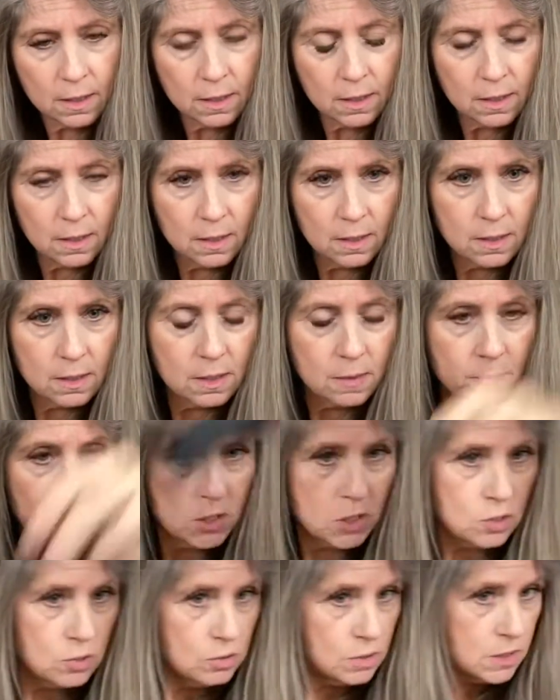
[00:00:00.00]
and I'm going
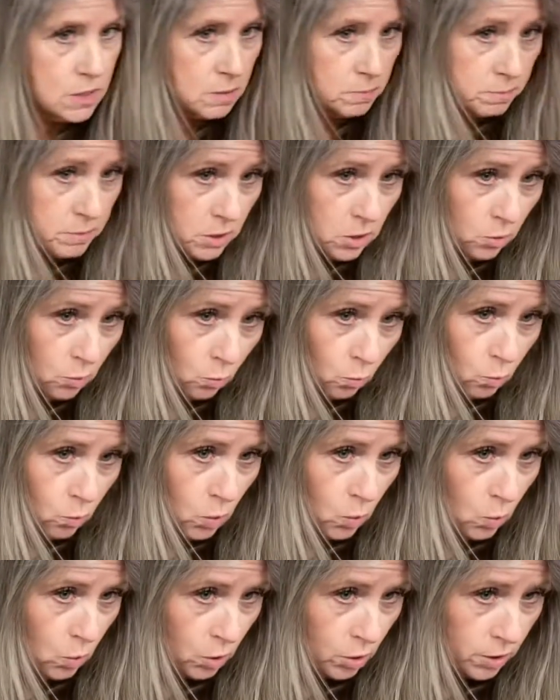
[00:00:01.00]
to use the bigger
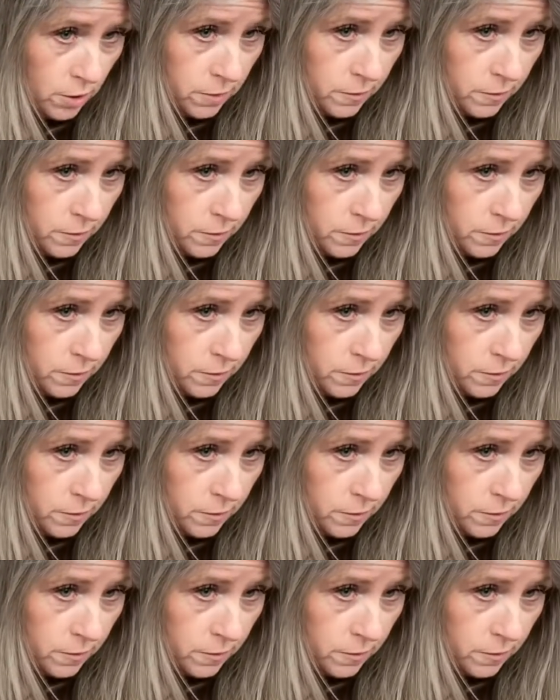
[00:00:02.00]
roller.